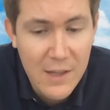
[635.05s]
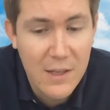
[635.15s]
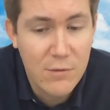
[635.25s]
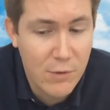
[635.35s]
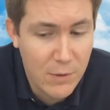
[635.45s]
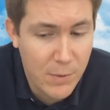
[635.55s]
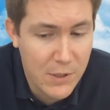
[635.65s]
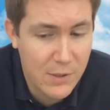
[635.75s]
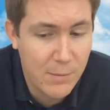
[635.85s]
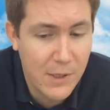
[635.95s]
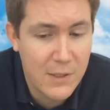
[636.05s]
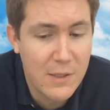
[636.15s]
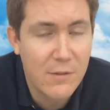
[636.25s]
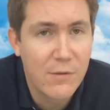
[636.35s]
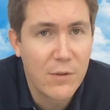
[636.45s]
there's real
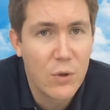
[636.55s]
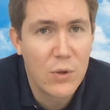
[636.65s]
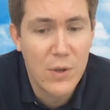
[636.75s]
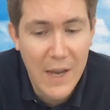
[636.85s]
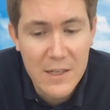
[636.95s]
possibility for you to